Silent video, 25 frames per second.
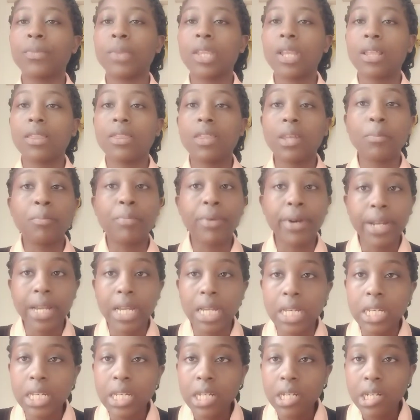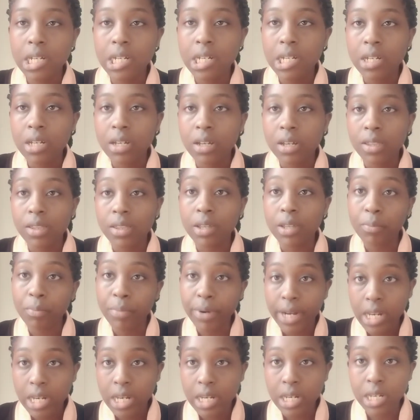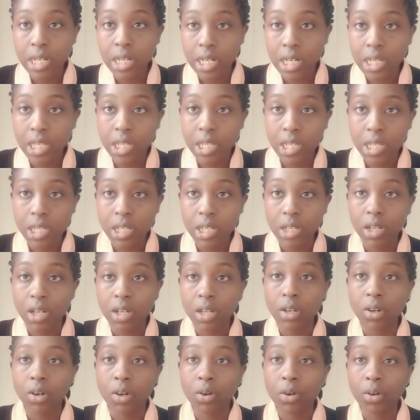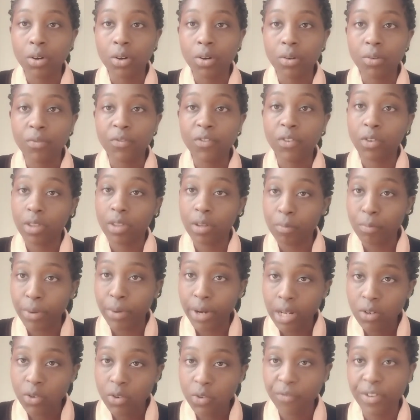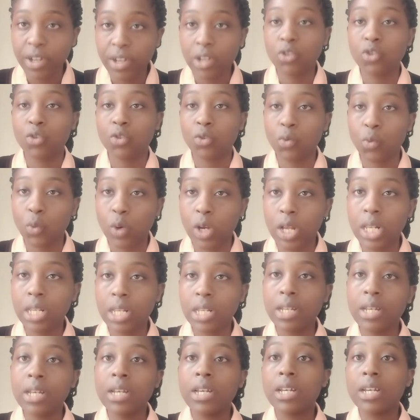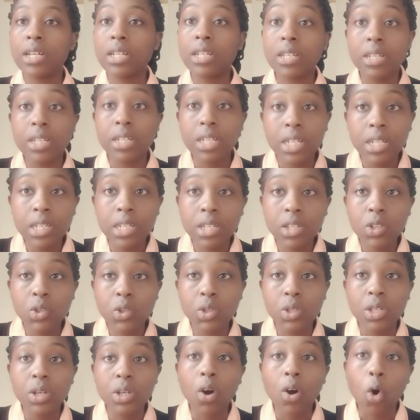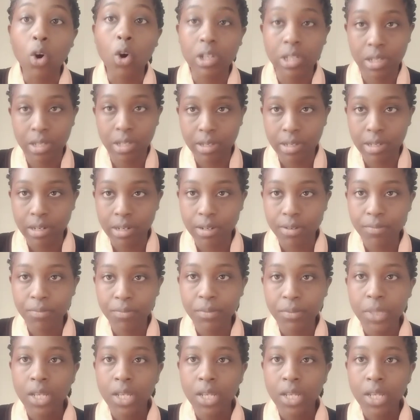the brain needs, for the brain to function well, it needs oxygen.